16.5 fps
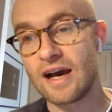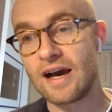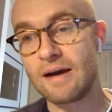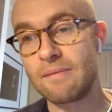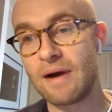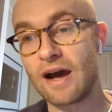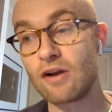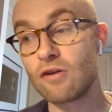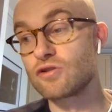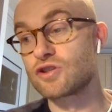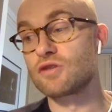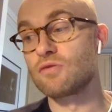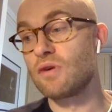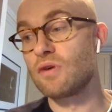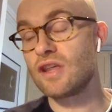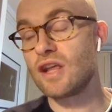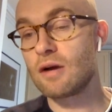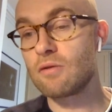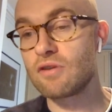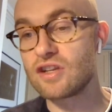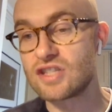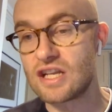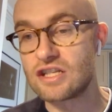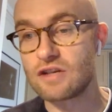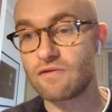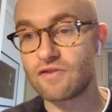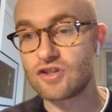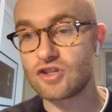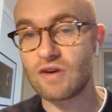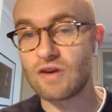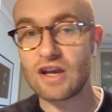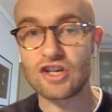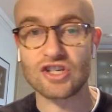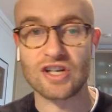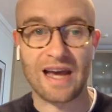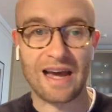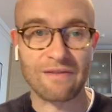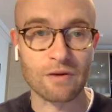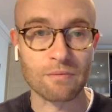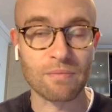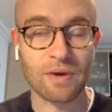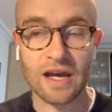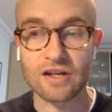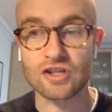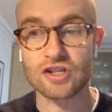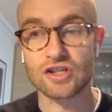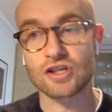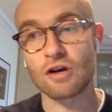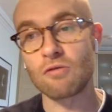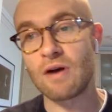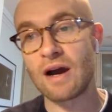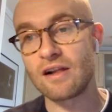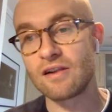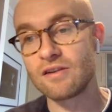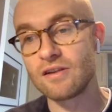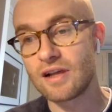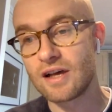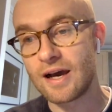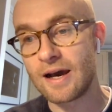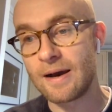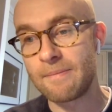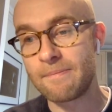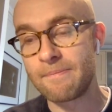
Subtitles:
and also with a sense of frustration at having played so well,